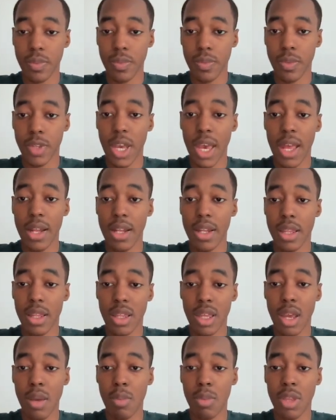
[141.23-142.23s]
And
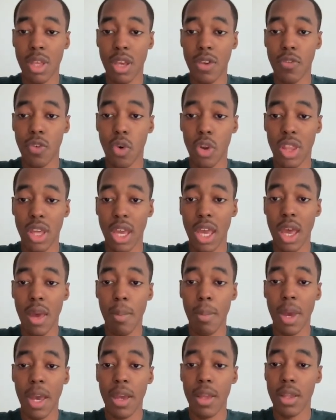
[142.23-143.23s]
same thing for the
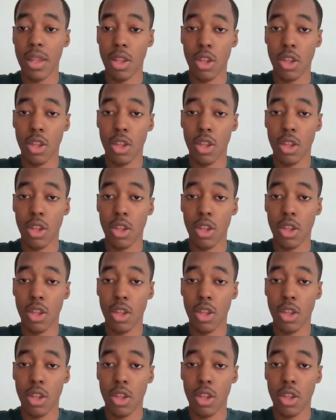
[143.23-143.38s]
campaign.